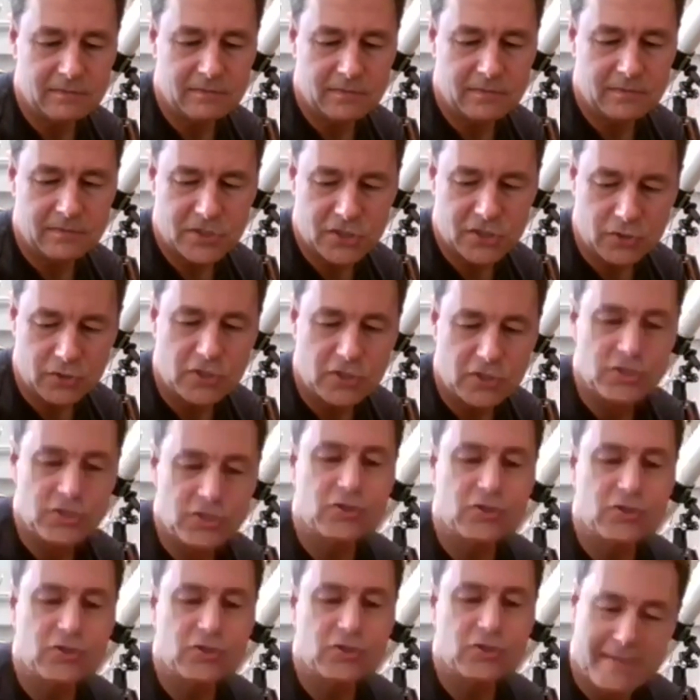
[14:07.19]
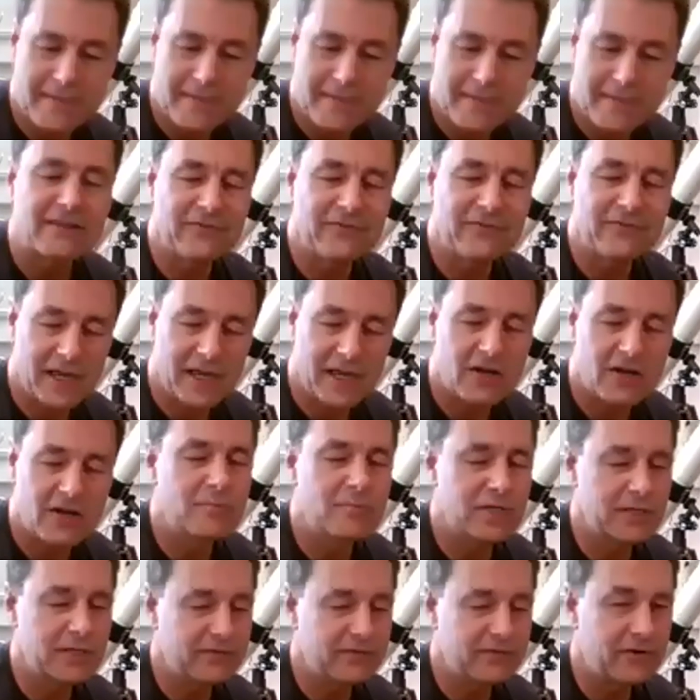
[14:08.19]
as soon as you try to magnify an
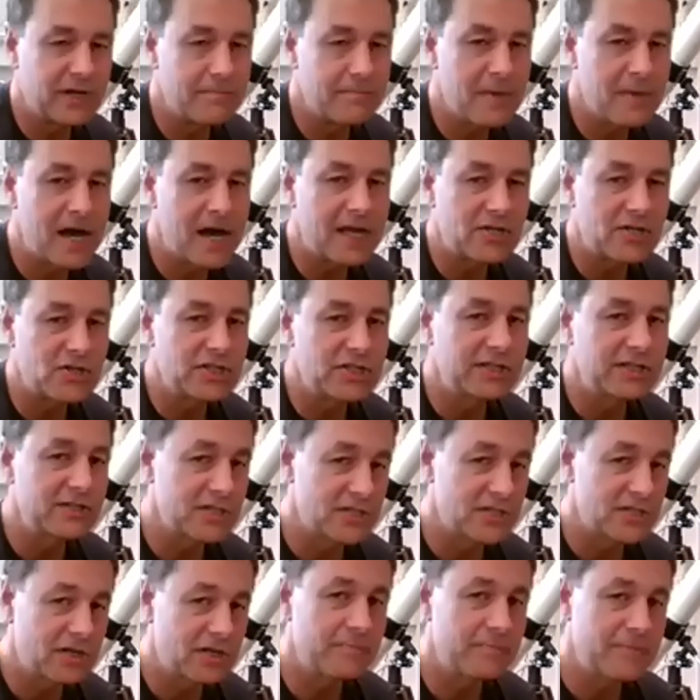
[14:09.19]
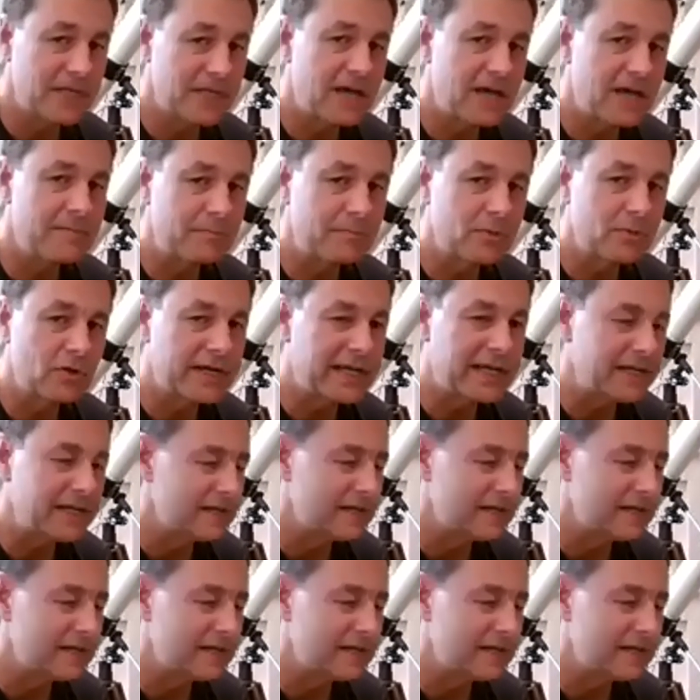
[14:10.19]
object very much, it'll start becoming blurry.